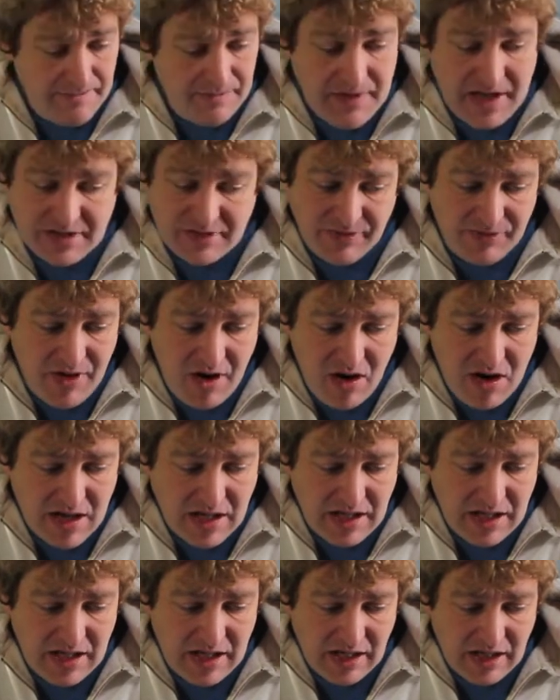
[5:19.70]
That's very
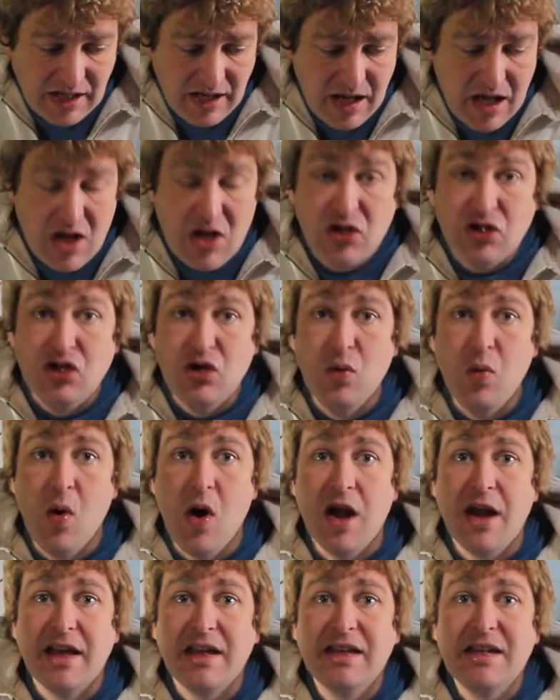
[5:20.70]
key. You
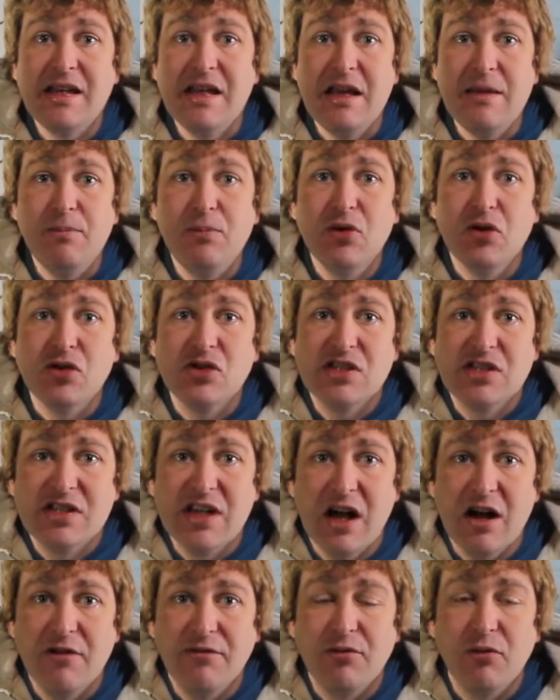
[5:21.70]
want to keep
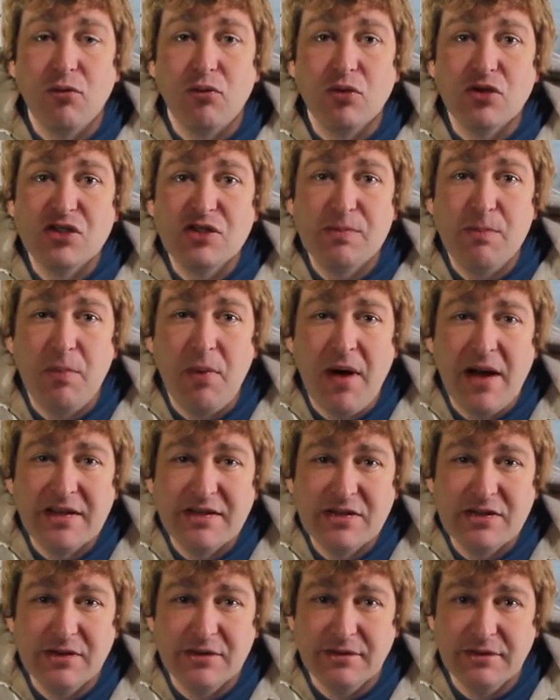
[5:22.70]
yourself
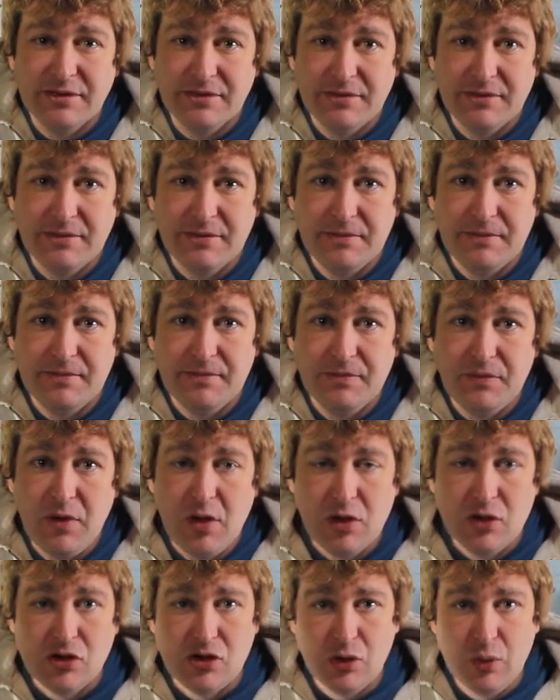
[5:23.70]
responsive.
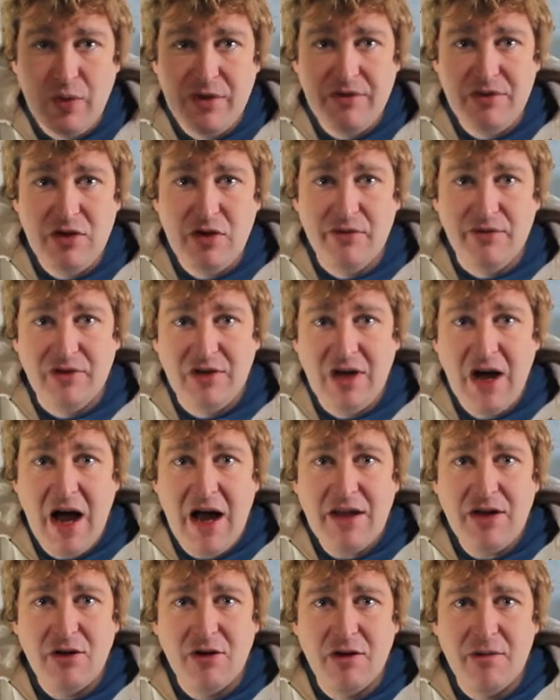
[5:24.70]
So you've
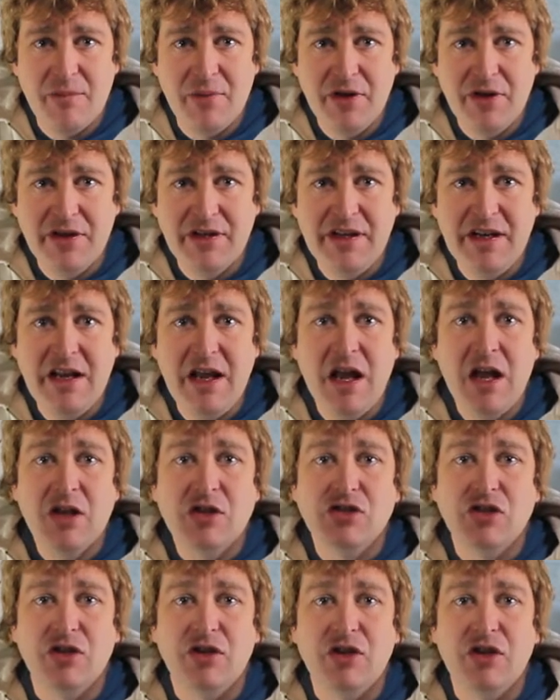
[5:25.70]
got your ability
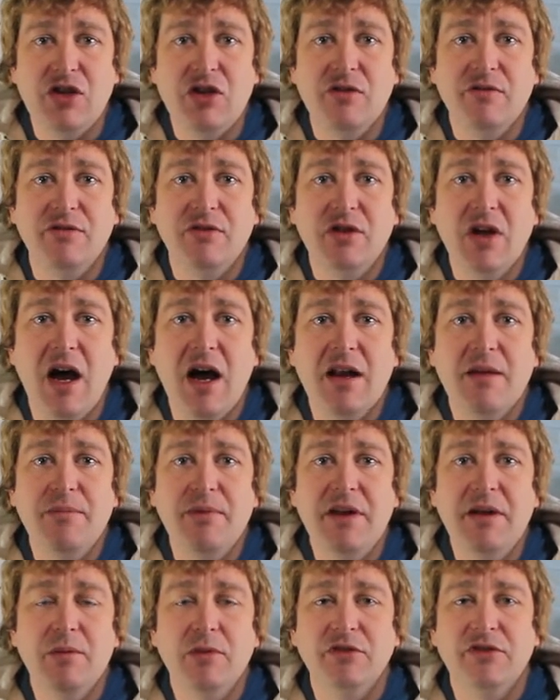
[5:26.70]
so that you've got to
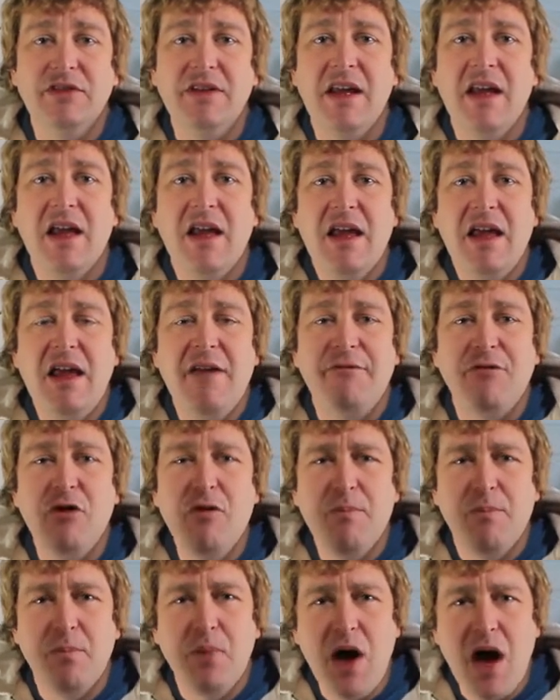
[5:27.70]
be able to see. If
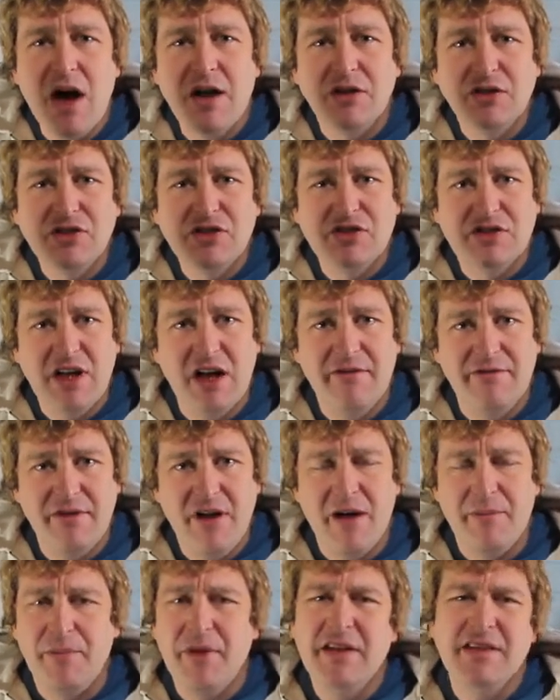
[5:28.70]
you bottle stuff
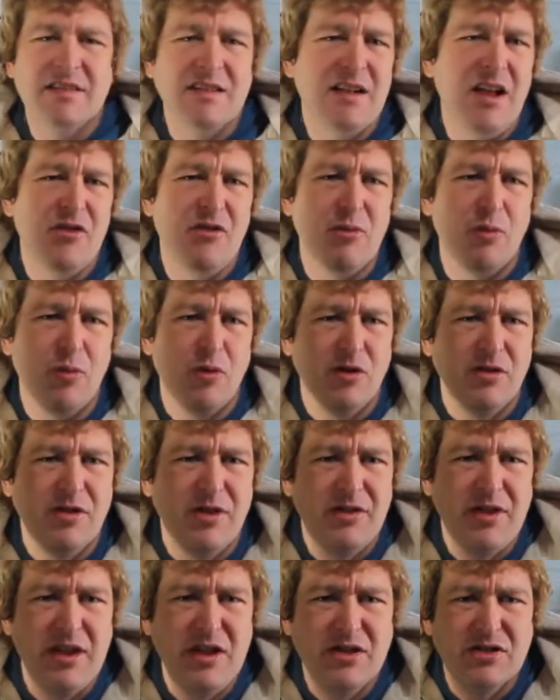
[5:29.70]
up, that's another word
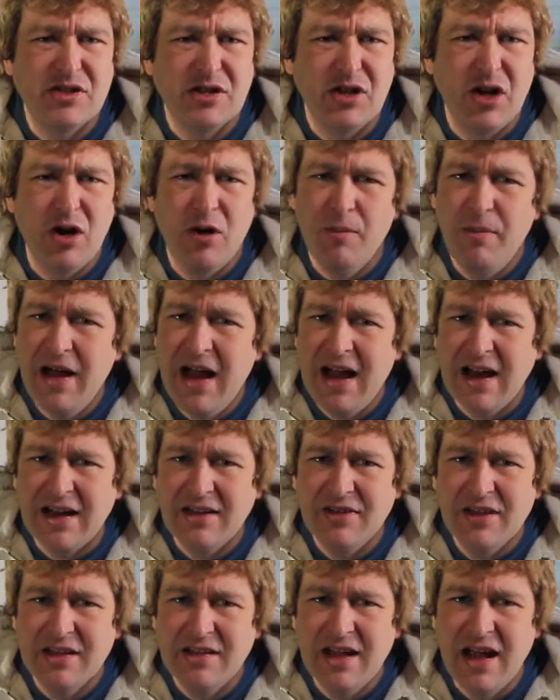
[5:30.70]
that they used to call back
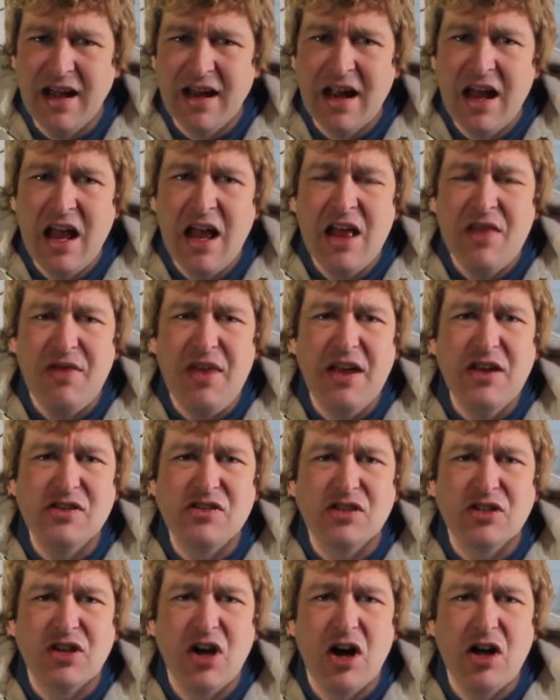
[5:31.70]
in the day. They
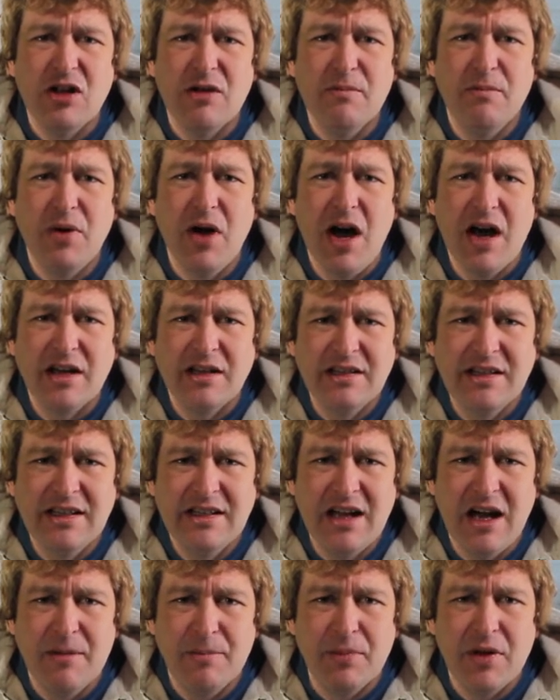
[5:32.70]
used to call it
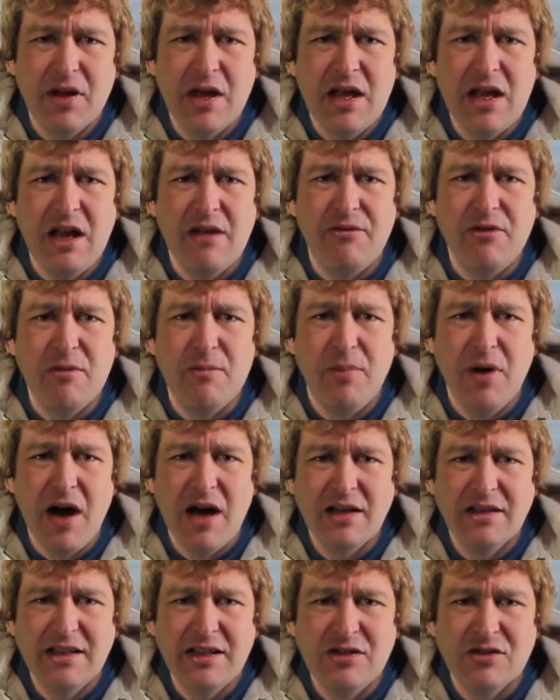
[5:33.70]
bottling up. If you're
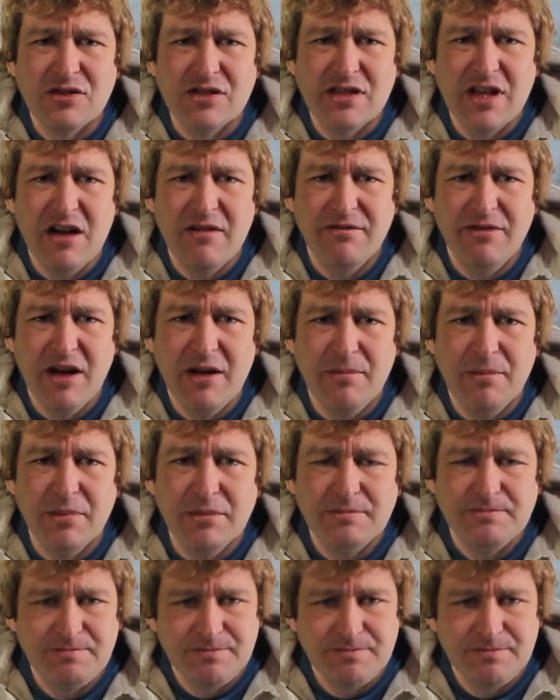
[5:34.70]
bottling yourself up,